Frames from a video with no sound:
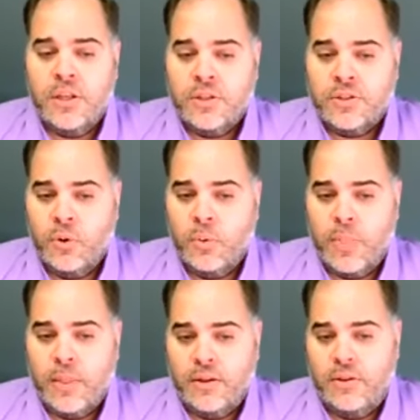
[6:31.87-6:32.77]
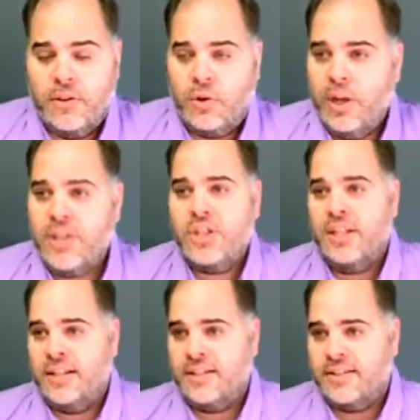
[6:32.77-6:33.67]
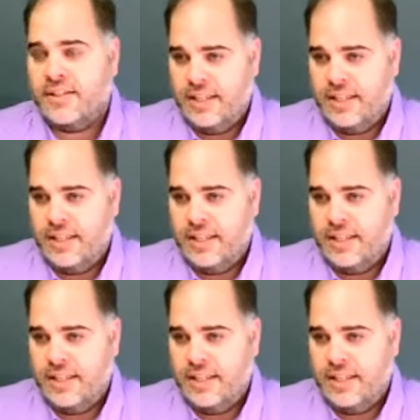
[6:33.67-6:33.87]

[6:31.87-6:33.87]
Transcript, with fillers: So the question is